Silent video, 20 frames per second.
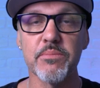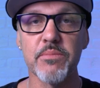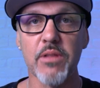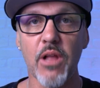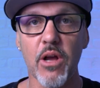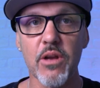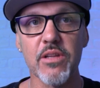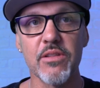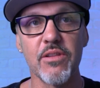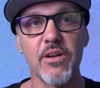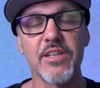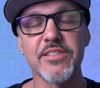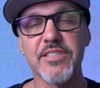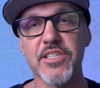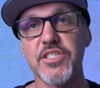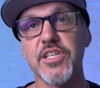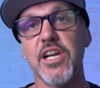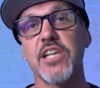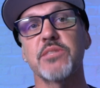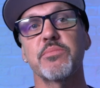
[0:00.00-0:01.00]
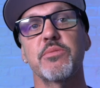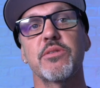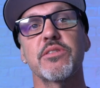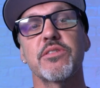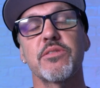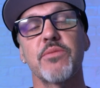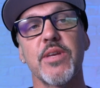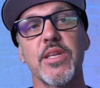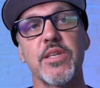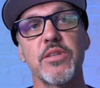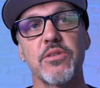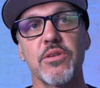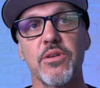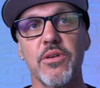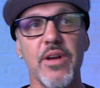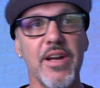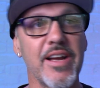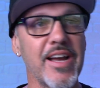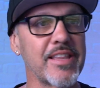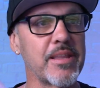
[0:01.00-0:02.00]
localized adjustments we can do
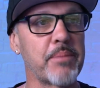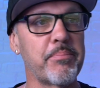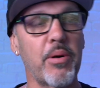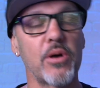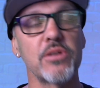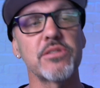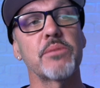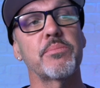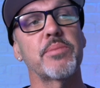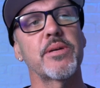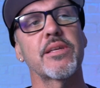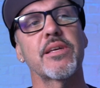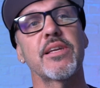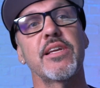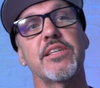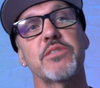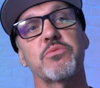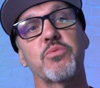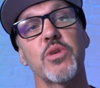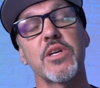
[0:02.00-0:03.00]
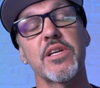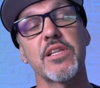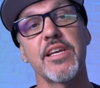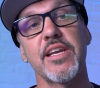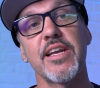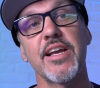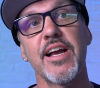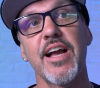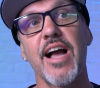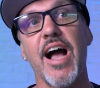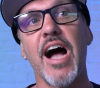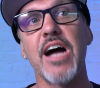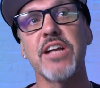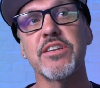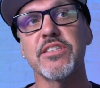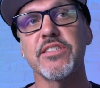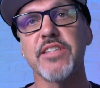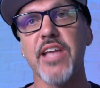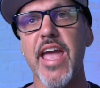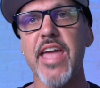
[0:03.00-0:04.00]
and the possibilities really are
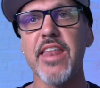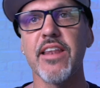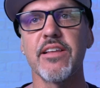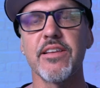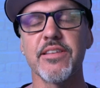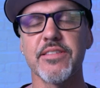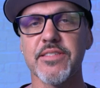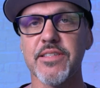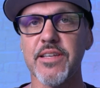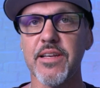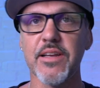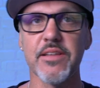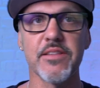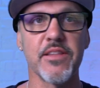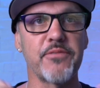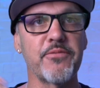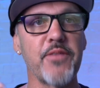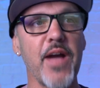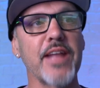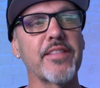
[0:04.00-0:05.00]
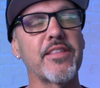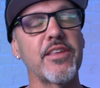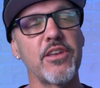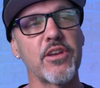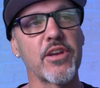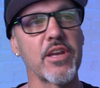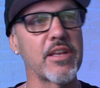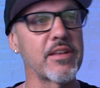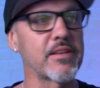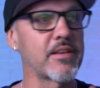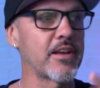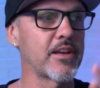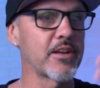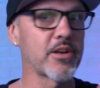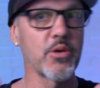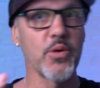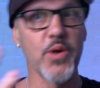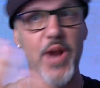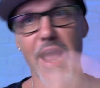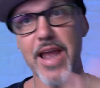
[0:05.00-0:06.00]
just endless. The fact that you can
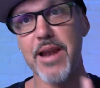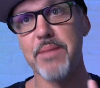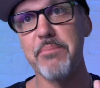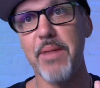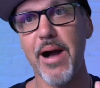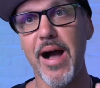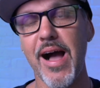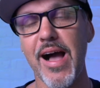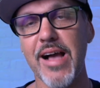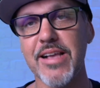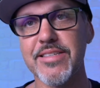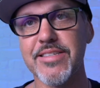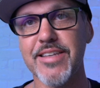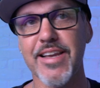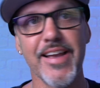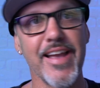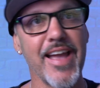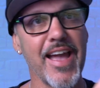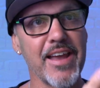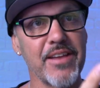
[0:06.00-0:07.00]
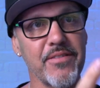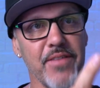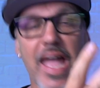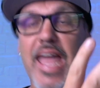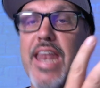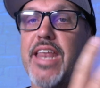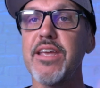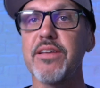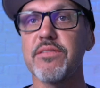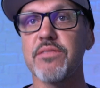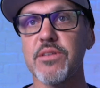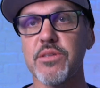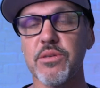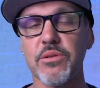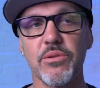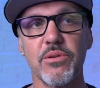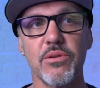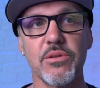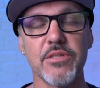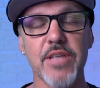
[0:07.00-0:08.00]
create a mask out of any of the
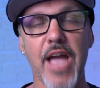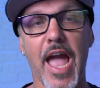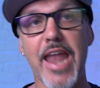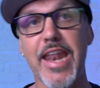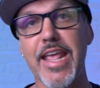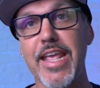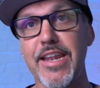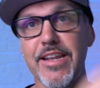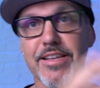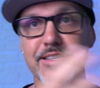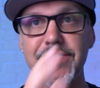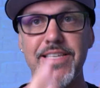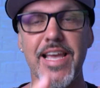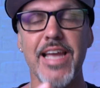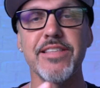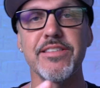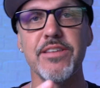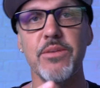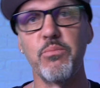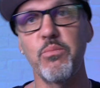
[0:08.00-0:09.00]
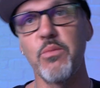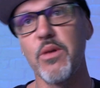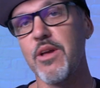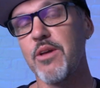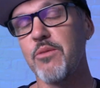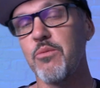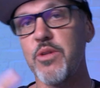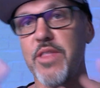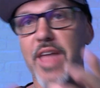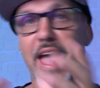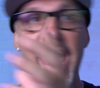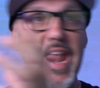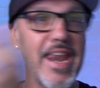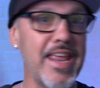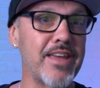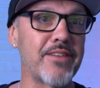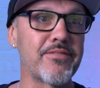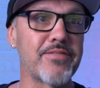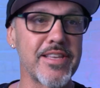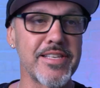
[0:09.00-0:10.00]
tools and intersect them with
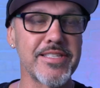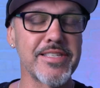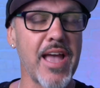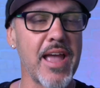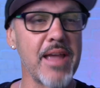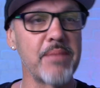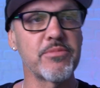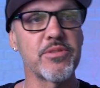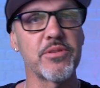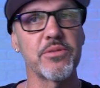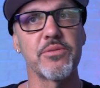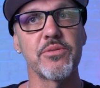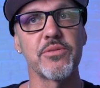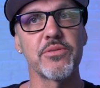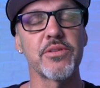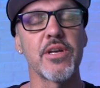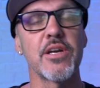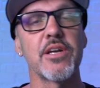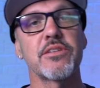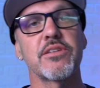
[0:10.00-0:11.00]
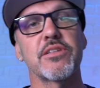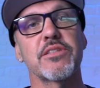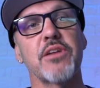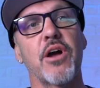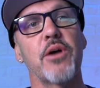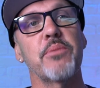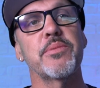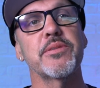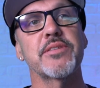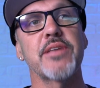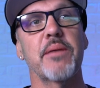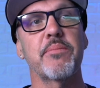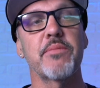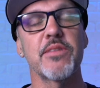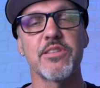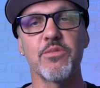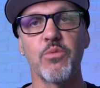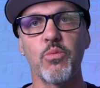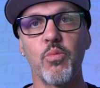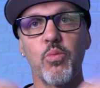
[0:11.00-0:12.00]
any of the same tools just opens up
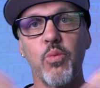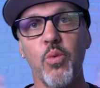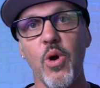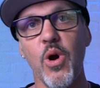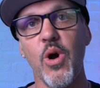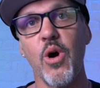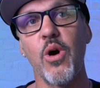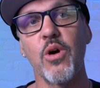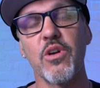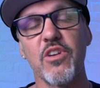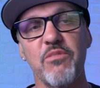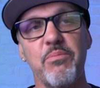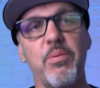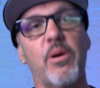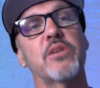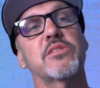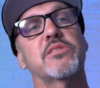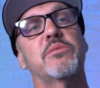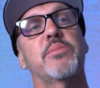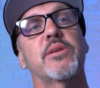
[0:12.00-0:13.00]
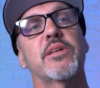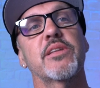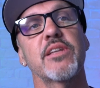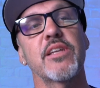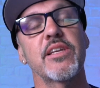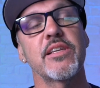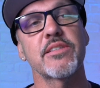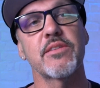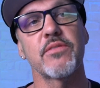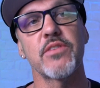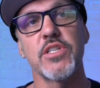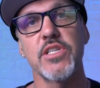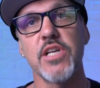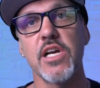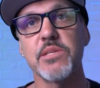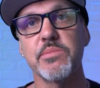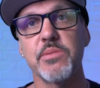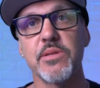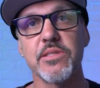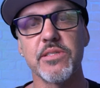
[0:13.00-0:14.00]
this world of possibilities of
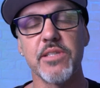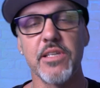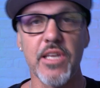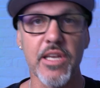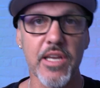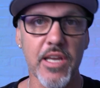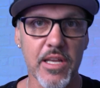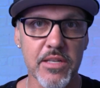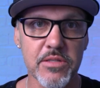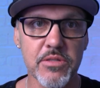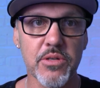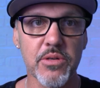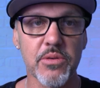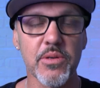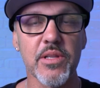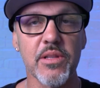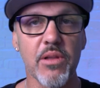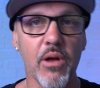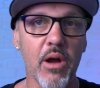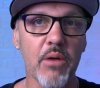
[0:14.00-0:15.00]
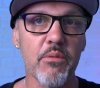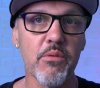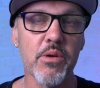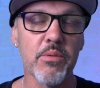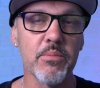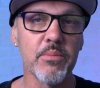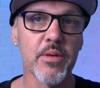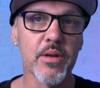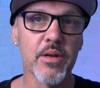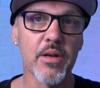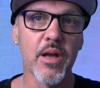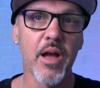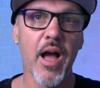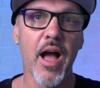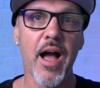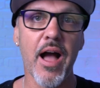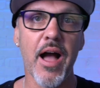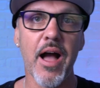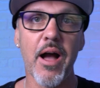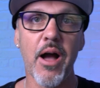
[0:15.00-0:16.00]
adjustments that you can do in Lightroom
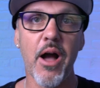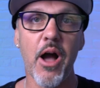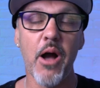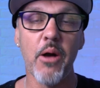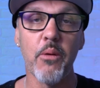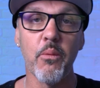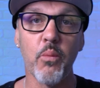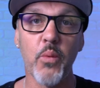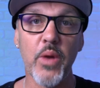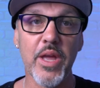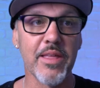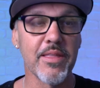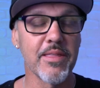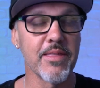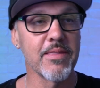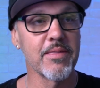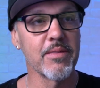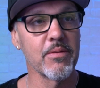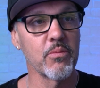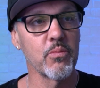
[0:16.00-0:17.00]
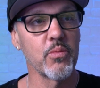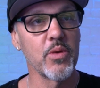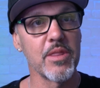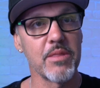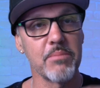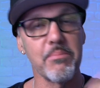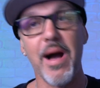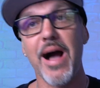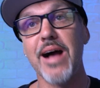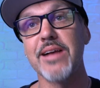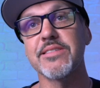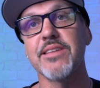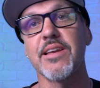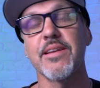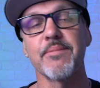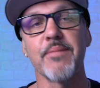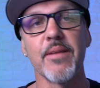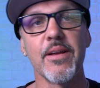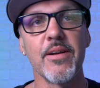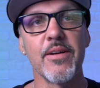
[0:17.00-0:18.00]
uh, with, with
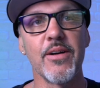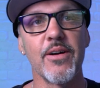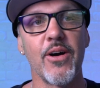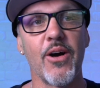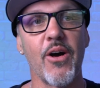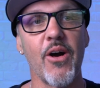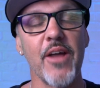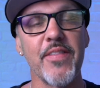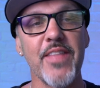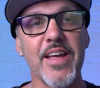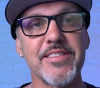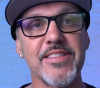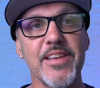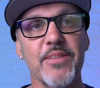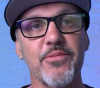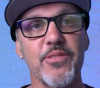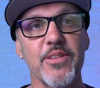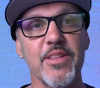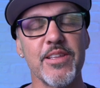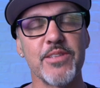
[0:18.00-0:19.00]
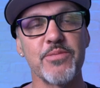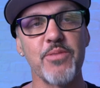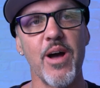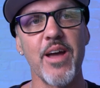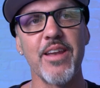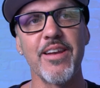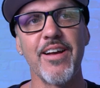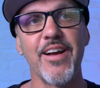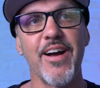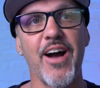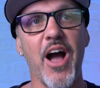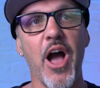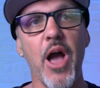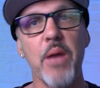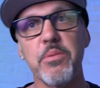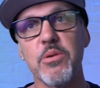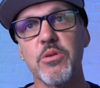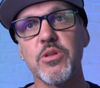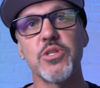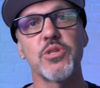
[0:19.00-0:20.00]
masking. All right, that's it for this one. I
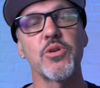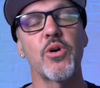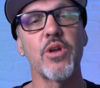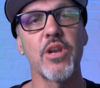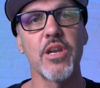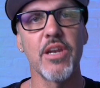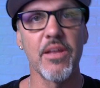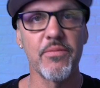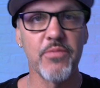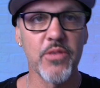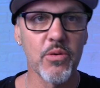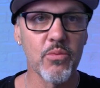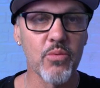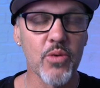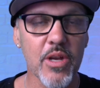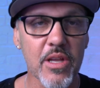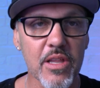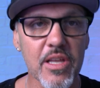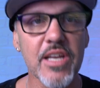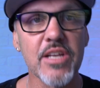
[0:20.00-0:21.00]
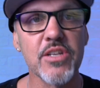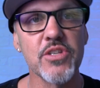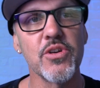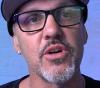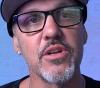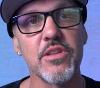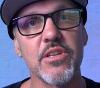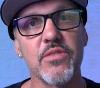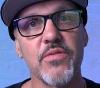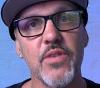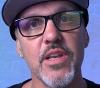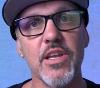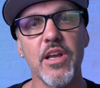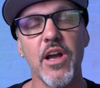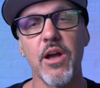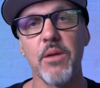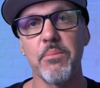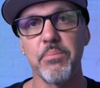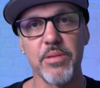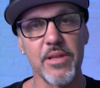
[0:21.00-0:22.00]
hope you enjoyed it. If you really enjoyed this
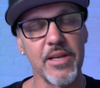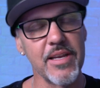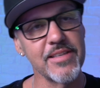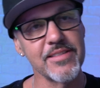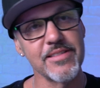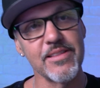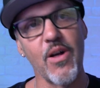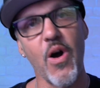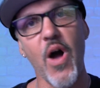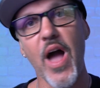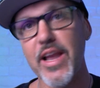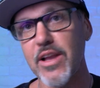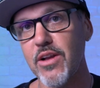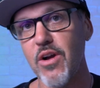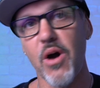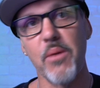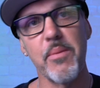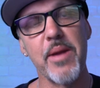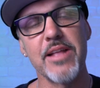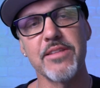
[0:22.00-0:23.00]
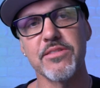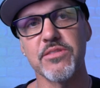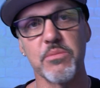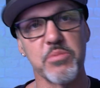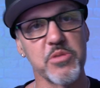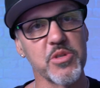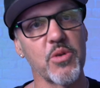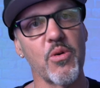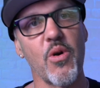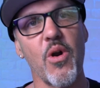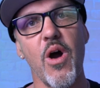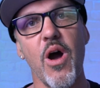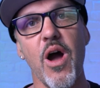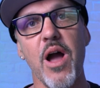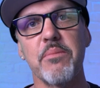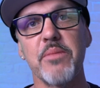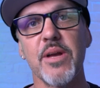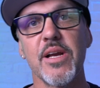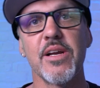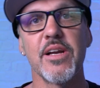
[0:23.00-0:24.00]
video, please like, comment,
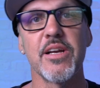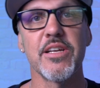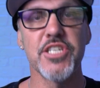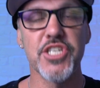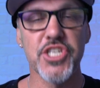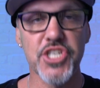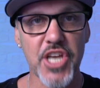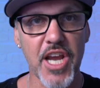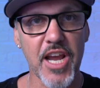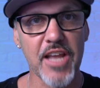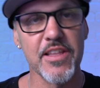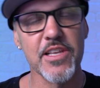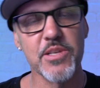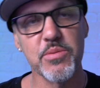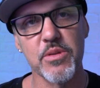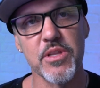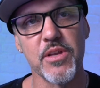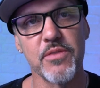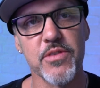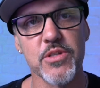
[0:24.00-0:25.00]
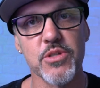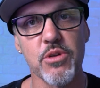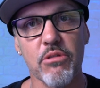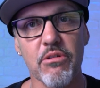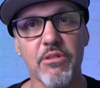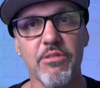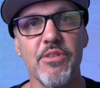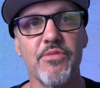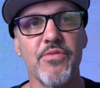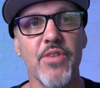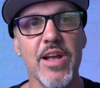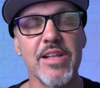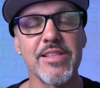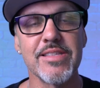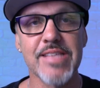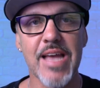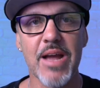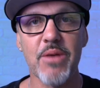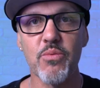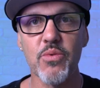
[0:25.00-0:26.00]
subscribe, share this with your photography friends.
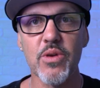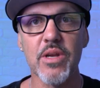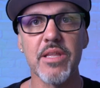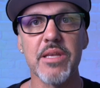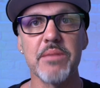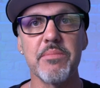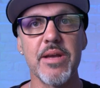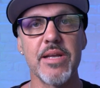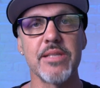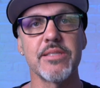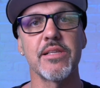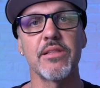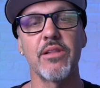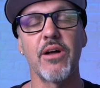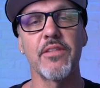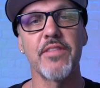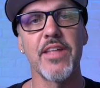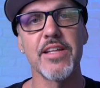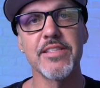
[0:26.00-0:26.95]
That really means a lot.